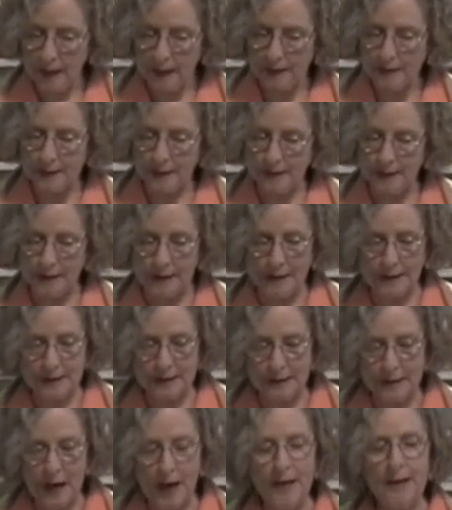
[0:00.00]
is as
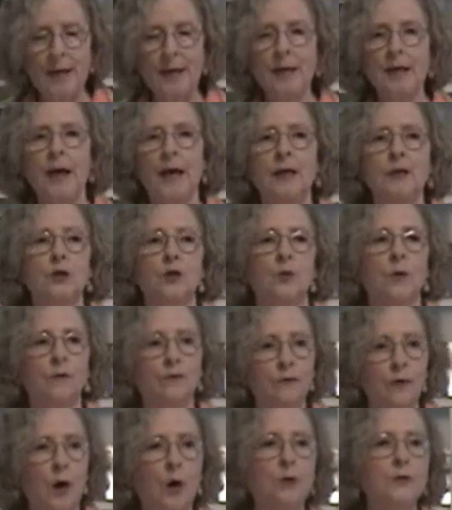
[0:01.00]
exciting as the
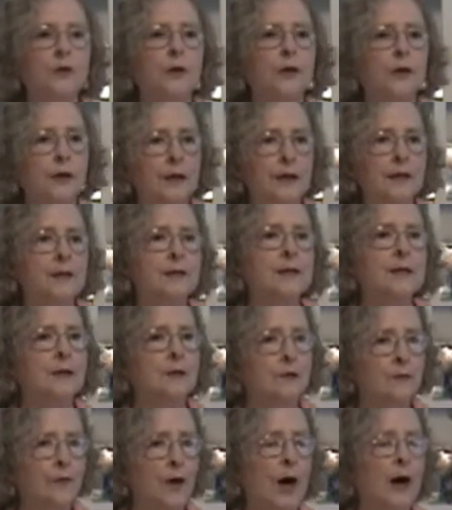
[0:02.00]
revolt against the
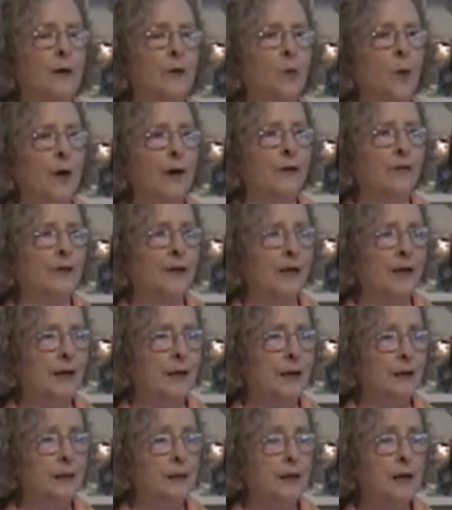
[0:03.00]
divine right of
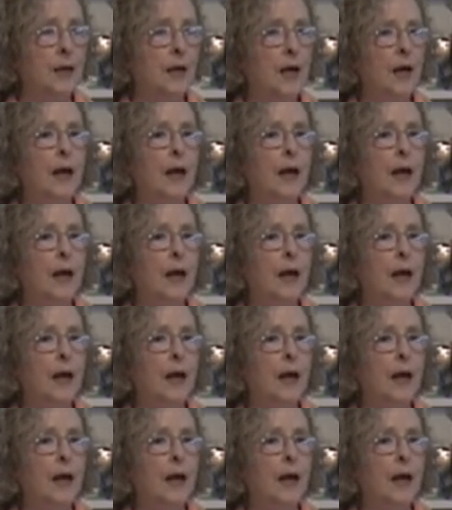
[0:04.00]
kings,